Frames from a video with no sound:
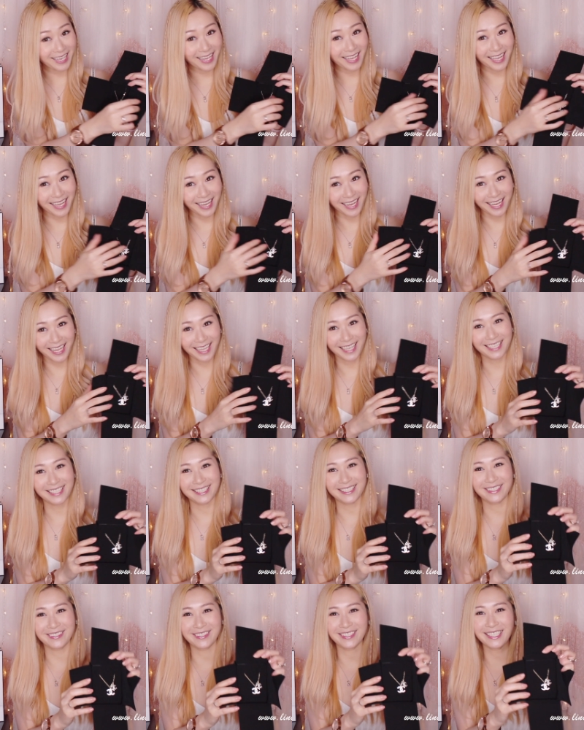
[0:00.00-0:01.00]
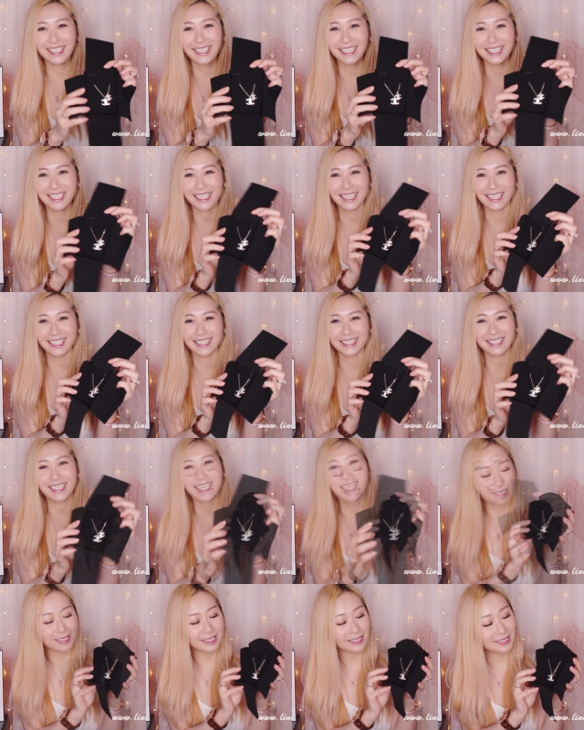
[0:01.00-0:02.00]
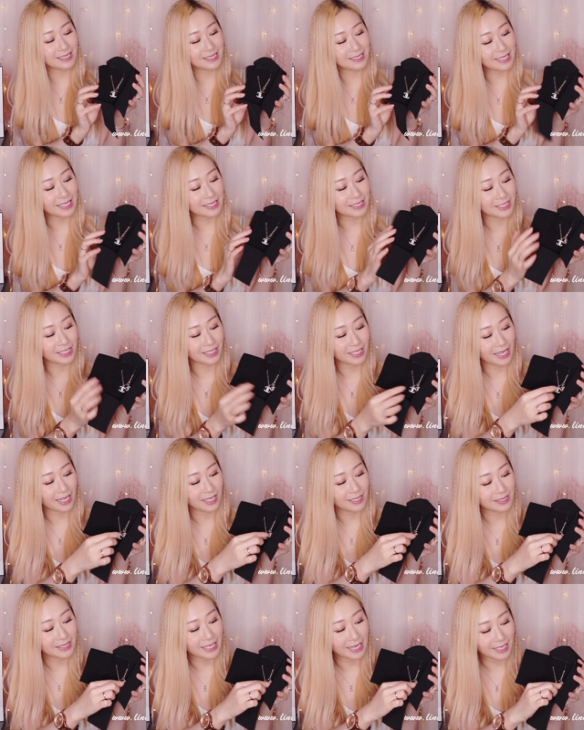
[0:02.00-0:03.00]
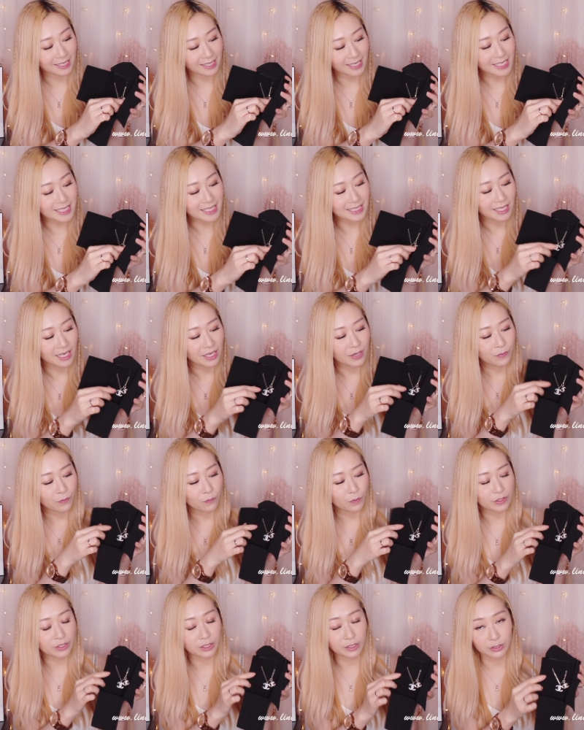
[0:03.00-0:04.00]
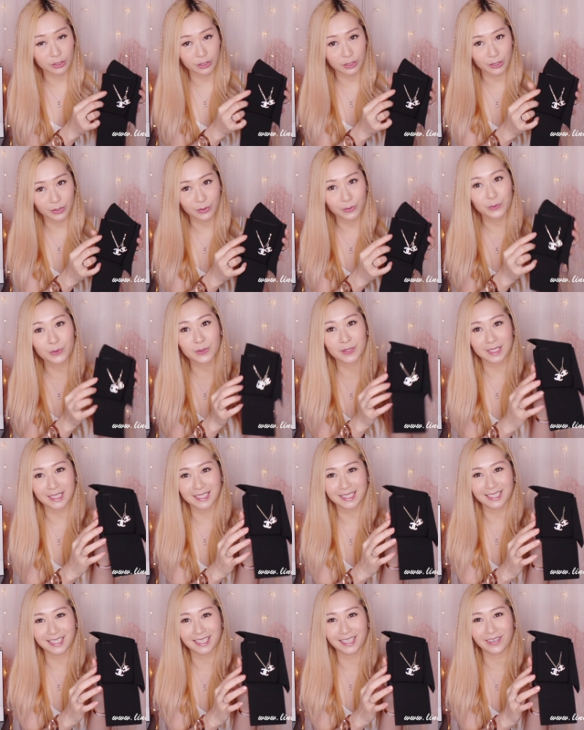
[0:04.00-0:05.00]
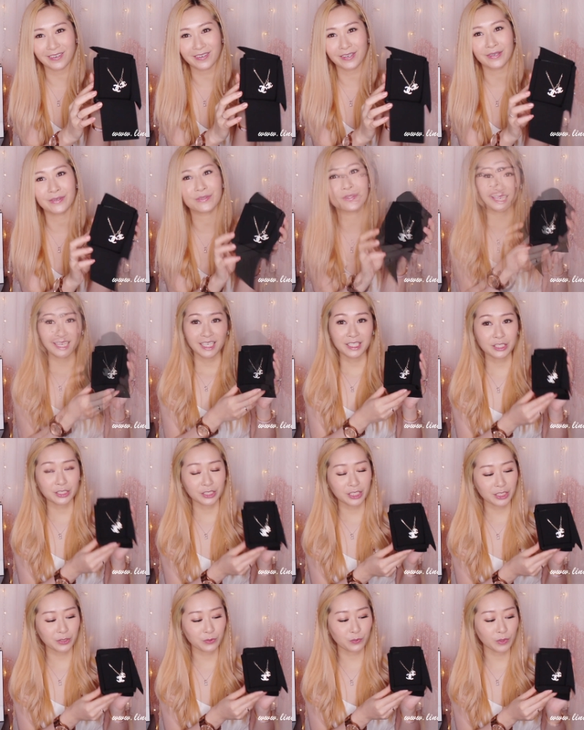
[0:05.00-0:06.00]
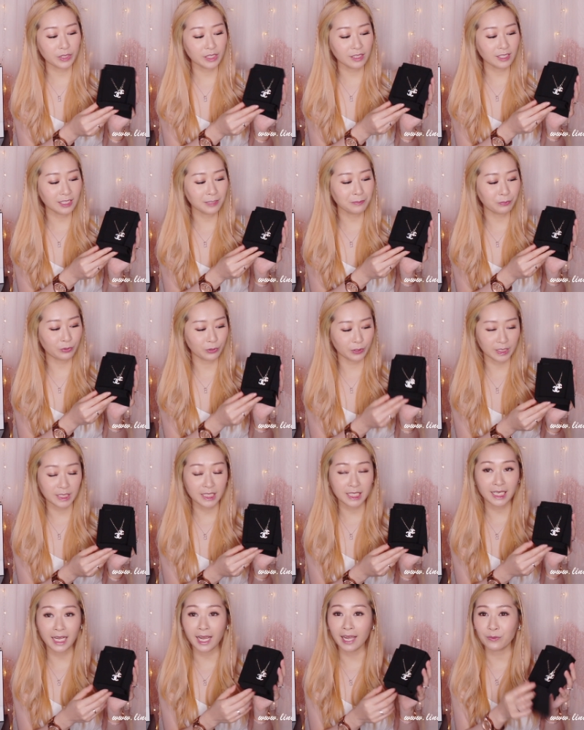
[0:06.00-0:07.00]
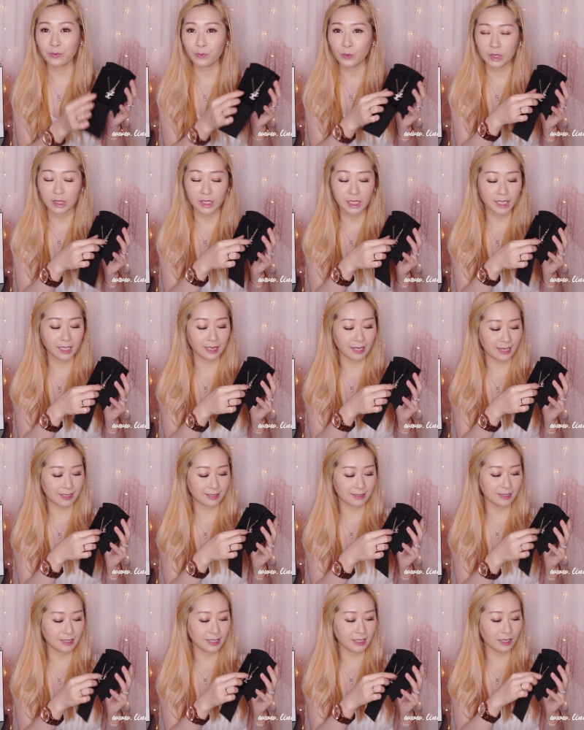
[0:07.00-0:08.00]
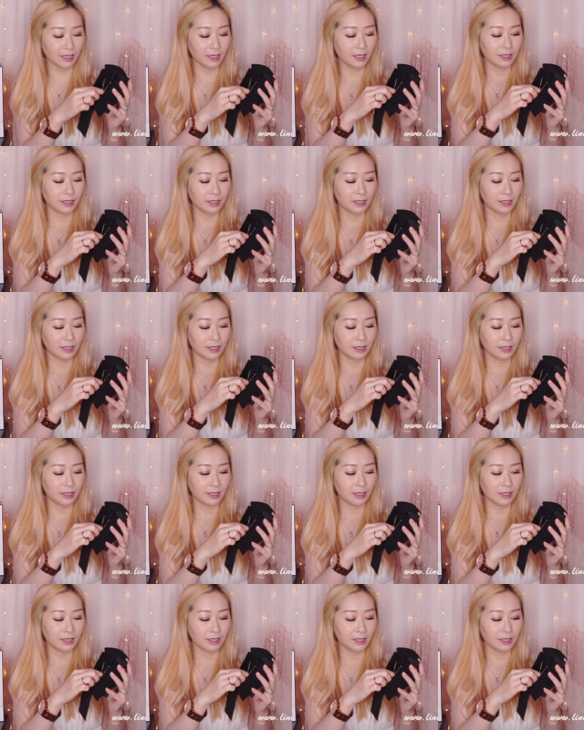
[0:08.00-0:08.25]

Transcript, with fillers: Yay! So here it is. This is a Chanel necklace with 2 CC logos. It's just really pretty and really classic.